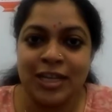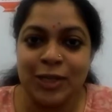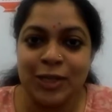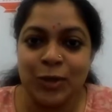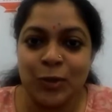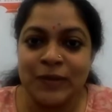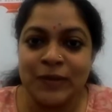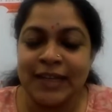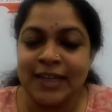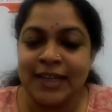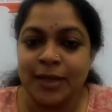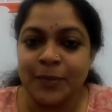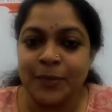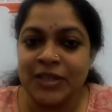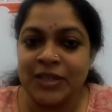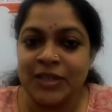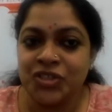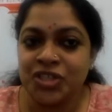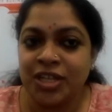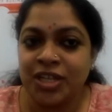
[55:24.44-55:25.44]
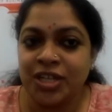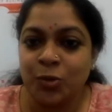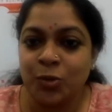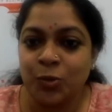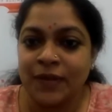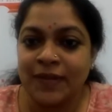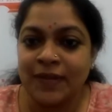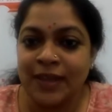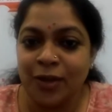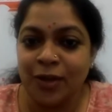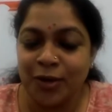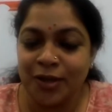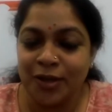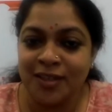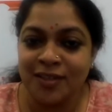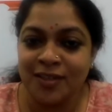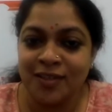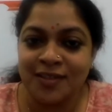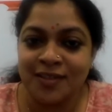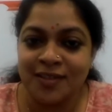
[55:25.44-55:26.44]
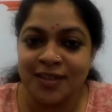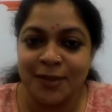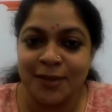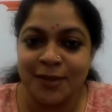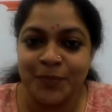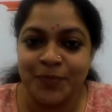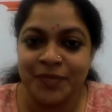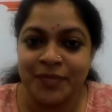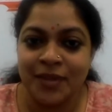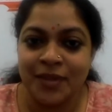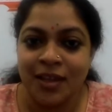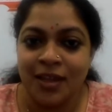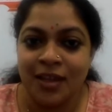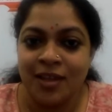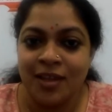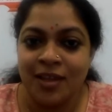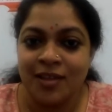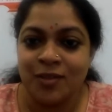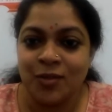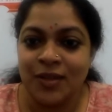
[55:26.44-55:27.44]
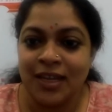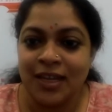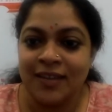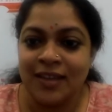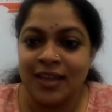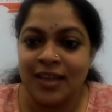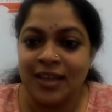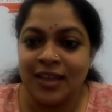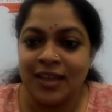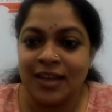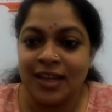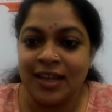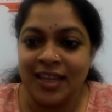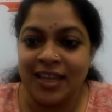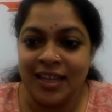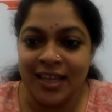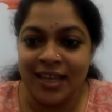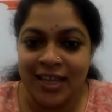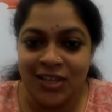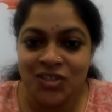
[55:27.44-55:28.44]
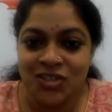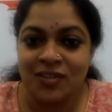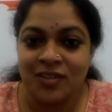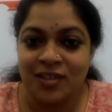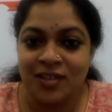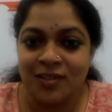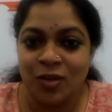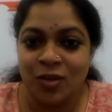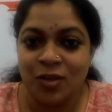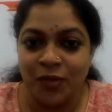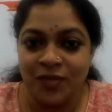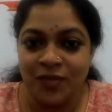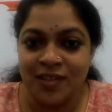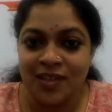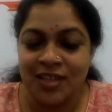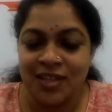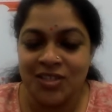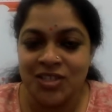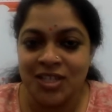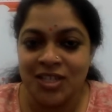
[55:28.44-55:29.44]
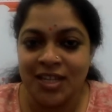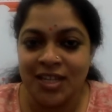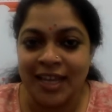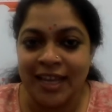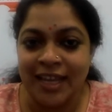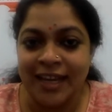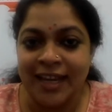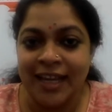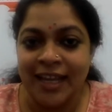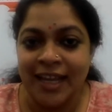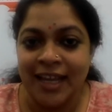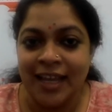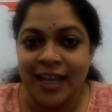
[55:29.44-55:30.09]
look that up and share with the audience so that they can engage in this conversation ahead.